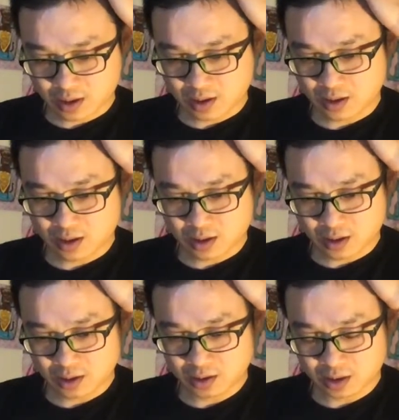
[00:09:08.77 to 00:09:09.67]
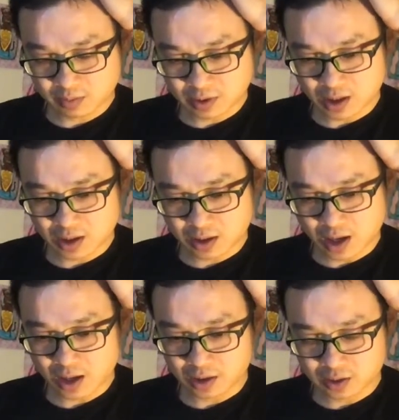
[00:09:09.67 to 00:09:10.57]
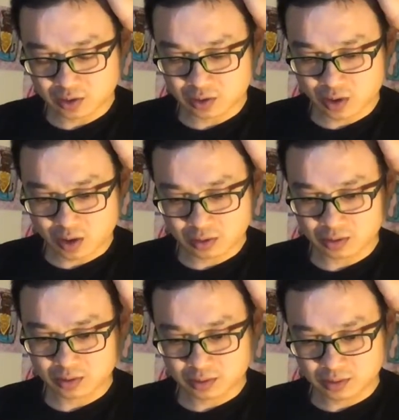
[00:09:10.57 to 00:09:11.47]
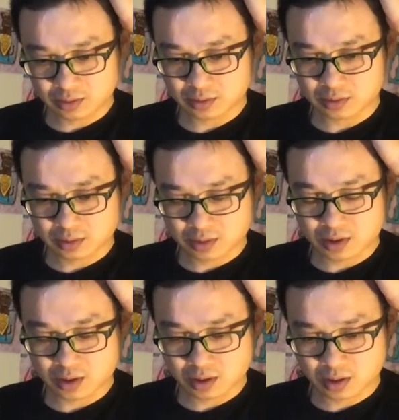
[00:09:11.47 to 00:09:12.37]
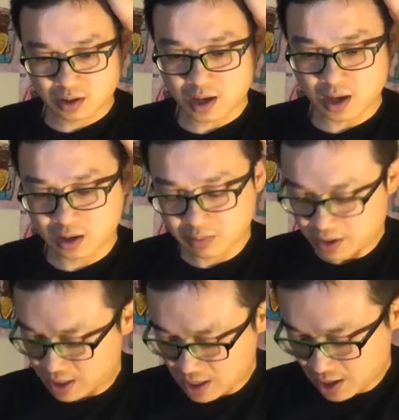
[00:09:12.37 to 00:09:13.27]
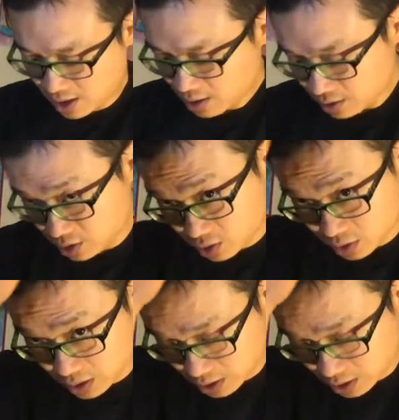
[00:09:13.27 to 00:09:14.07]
It seems like that is not, yeah, a little bit in here, so